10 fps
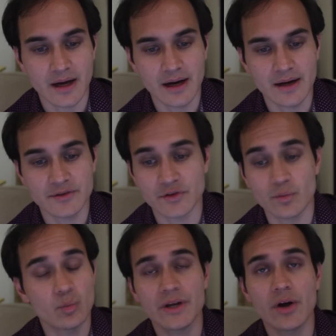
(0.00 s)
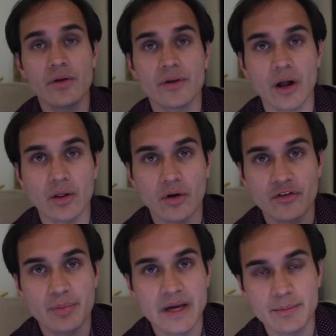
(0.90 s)
So we know that a lot
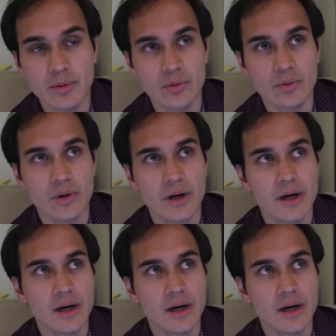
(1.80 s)
of people